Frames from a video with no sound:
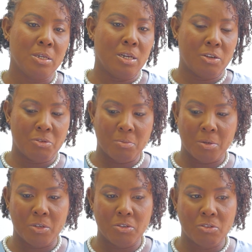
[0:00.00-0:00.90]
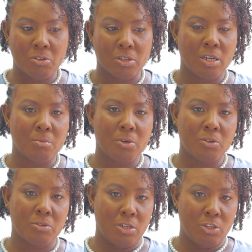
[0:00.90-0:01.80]
And remember, you're talking
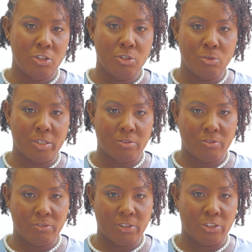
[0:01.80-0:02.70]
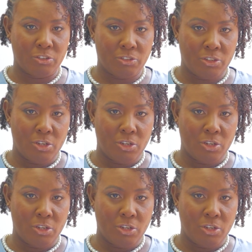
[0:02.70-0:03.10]
about human flesh.